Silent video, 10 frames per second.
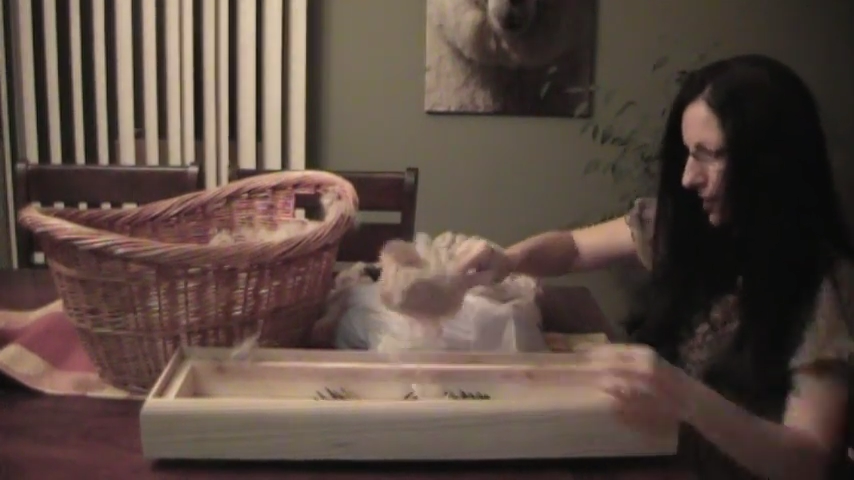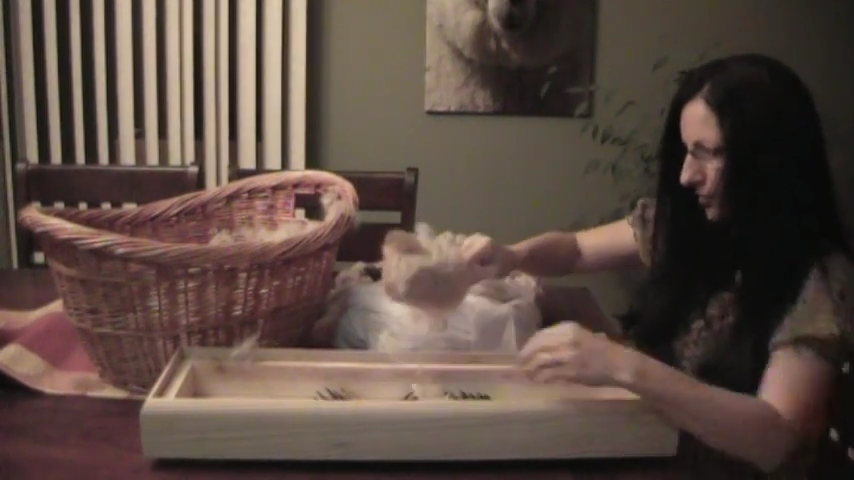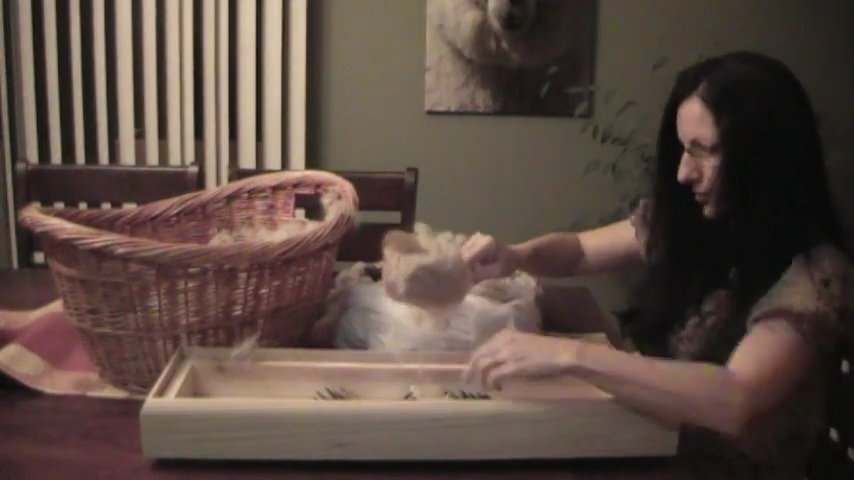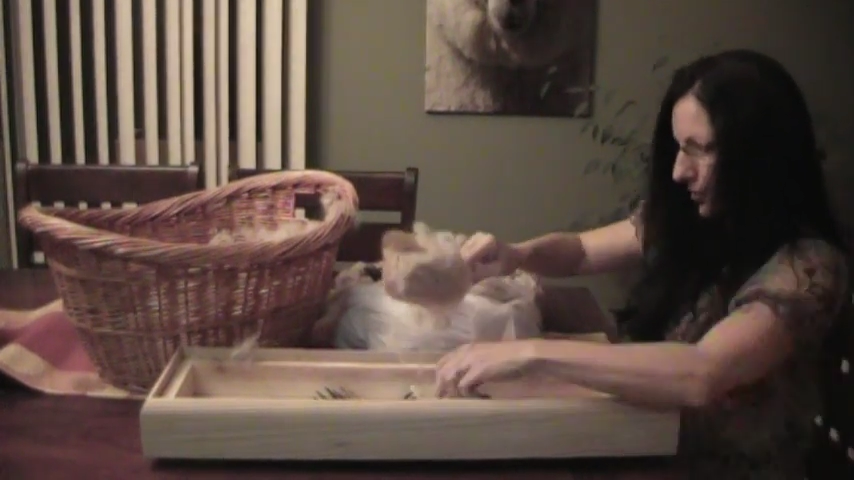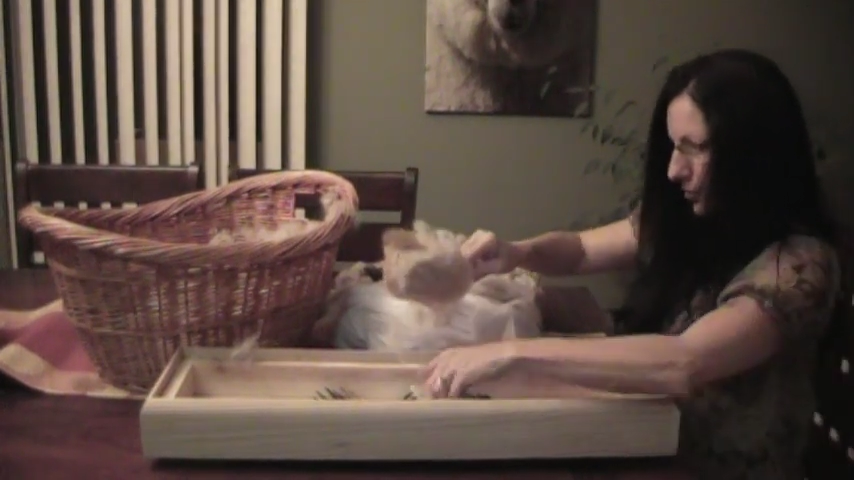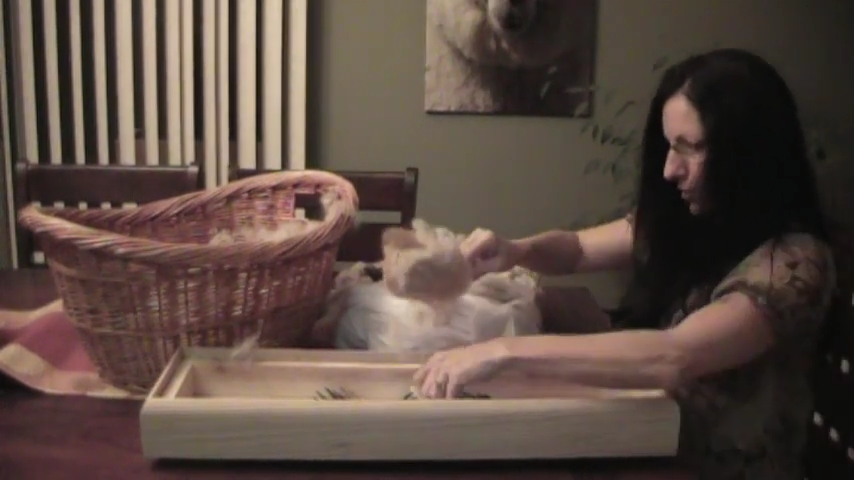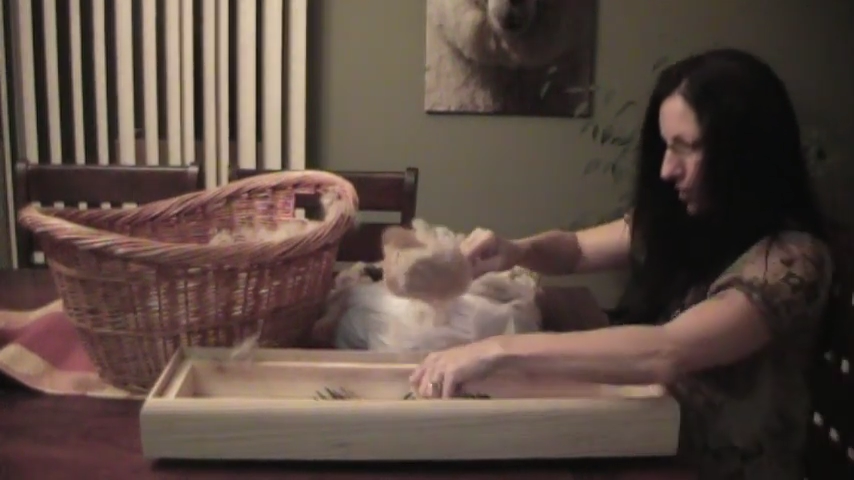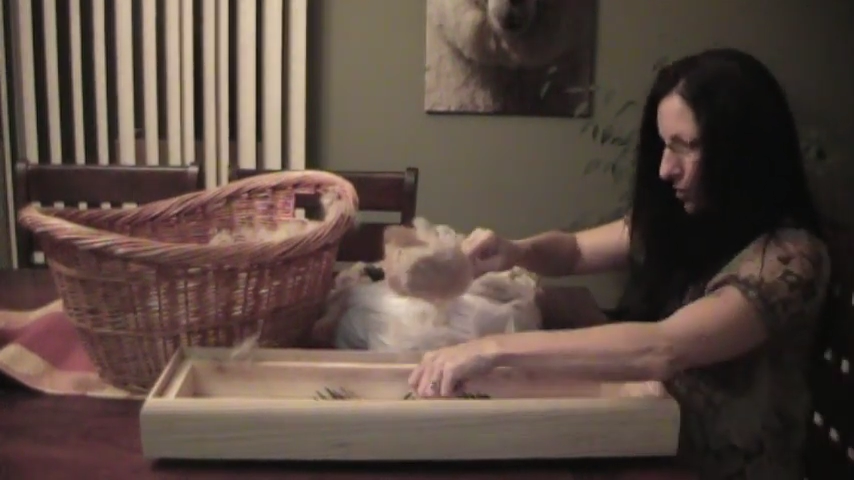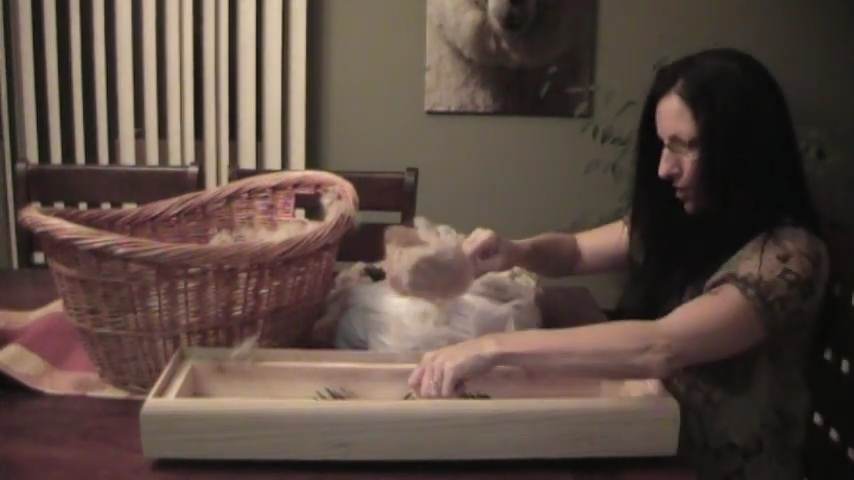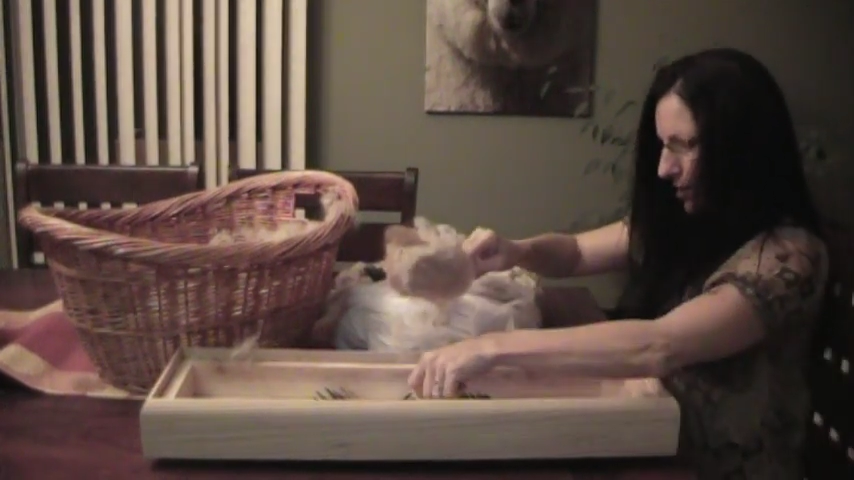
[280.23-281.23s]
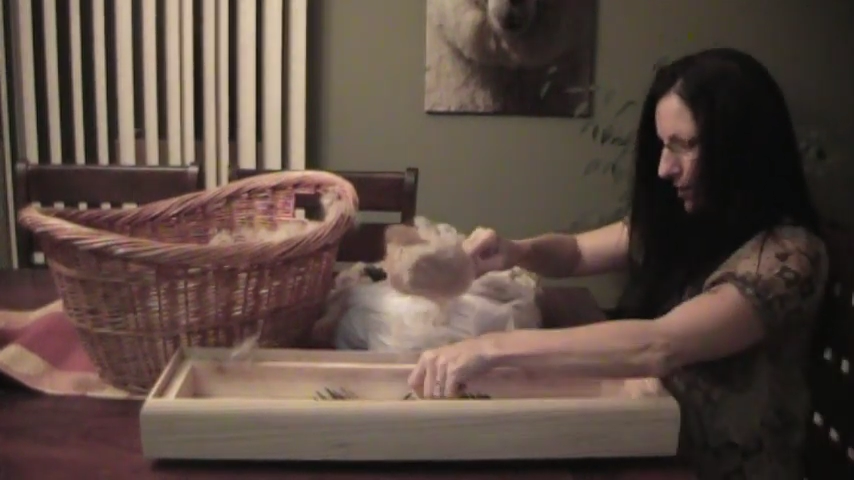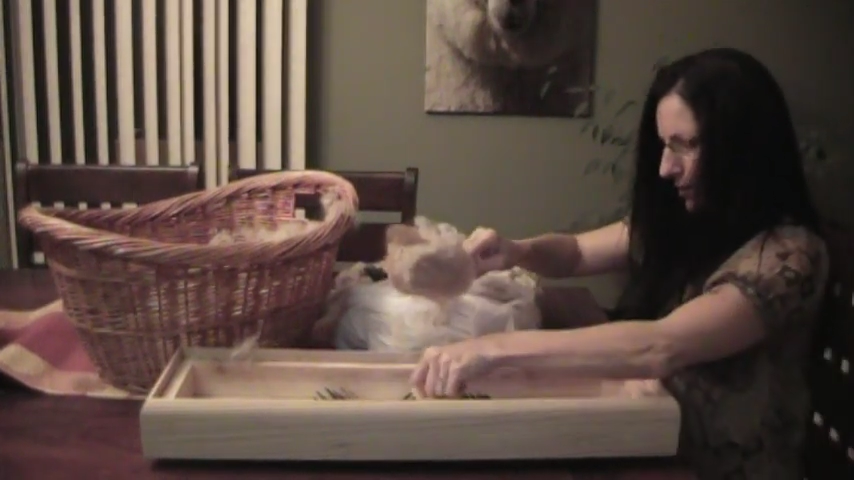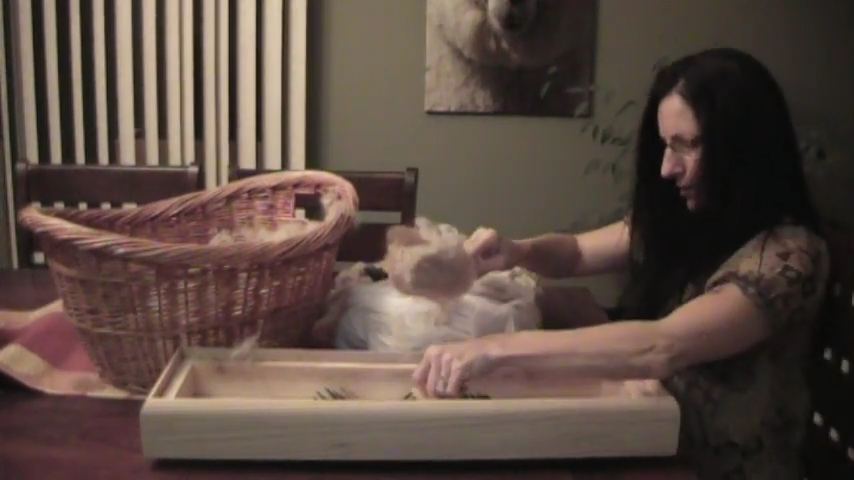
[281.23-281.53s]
out when you wash it.